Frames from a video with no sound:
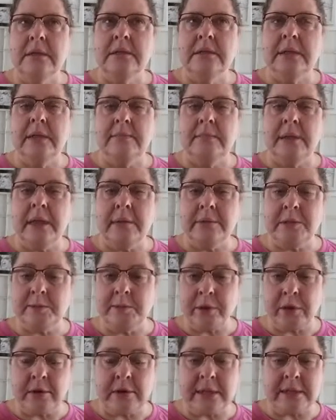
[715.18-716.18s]
Sometimes
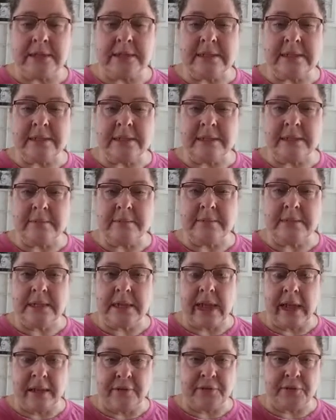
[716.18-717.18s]
broken systems
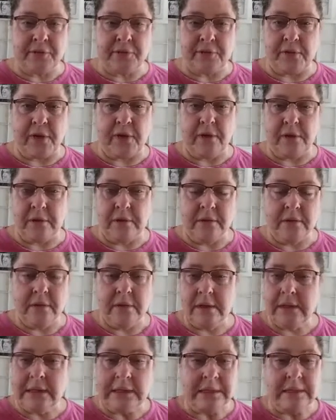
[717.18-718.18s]
have to fall.
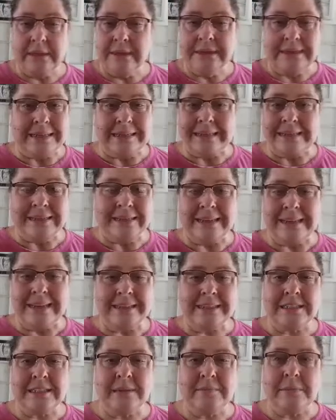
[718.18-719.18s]

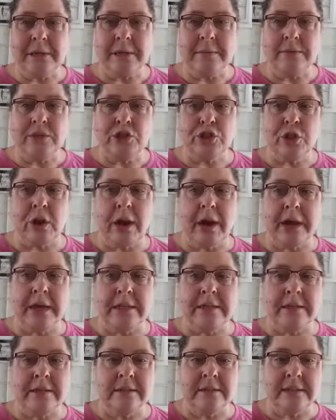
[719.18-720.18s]
And sometimes
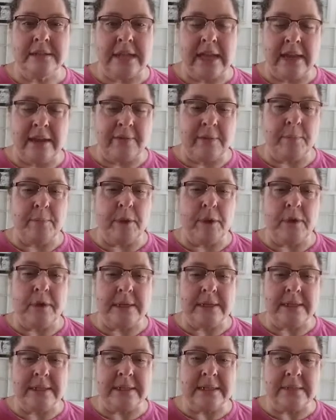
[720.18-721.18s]
trying to save a
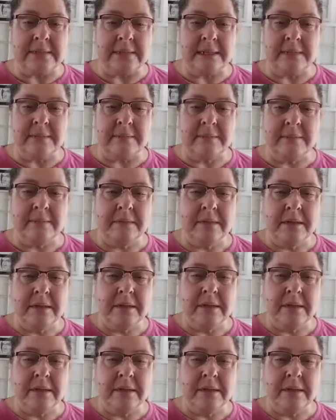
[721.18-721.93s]
broken system.